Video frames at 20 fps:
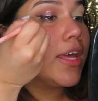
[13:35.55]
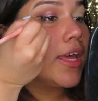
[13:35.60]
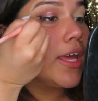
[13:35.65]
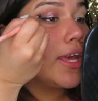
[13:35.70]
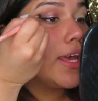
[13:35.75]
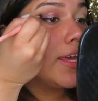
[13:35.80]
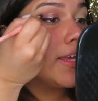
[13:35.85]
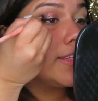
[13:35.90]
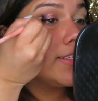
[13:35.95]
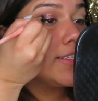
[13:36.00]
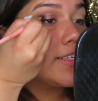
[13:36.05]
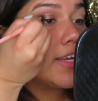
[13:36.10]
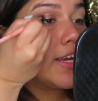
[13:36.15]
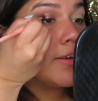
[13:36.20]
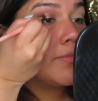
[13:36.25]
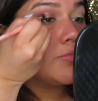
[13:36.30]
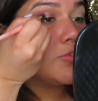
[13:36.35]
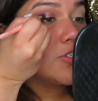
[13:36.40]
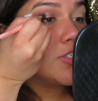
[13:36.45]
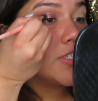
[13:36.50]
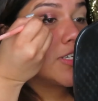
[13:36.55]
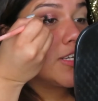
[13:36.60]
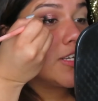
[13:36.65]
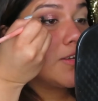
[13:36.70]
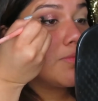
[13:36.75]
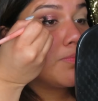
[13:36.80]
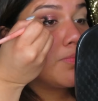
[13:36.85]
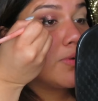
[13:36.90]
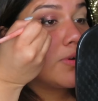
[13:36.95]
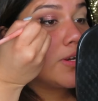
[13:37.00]
and I'm just
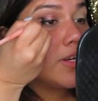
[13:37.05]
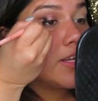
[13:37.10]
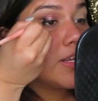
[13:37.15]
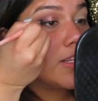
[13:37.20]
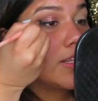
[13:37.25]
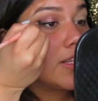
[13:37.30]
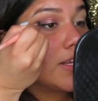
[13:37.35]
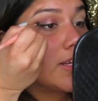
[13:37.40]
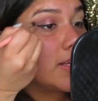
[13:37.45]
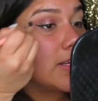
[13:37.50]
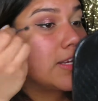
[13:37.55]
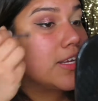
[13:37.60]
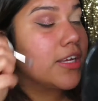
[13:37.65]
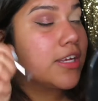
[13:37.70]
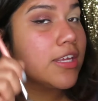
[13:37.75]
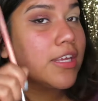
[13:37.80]
gonna put it like